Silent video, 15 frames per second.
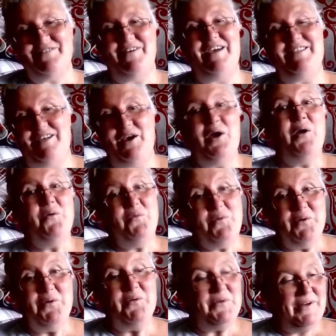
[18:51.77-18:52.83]
face it, we
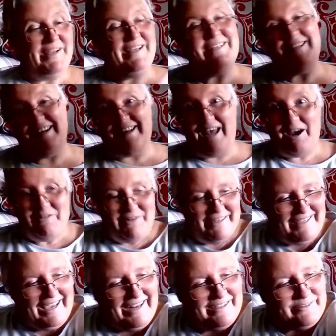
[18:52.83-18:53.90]
all need it now and
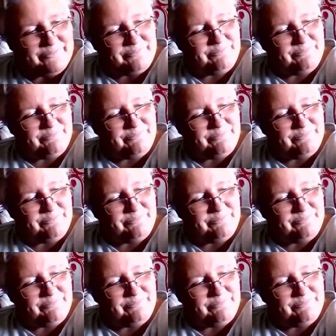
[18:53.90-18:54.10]
again.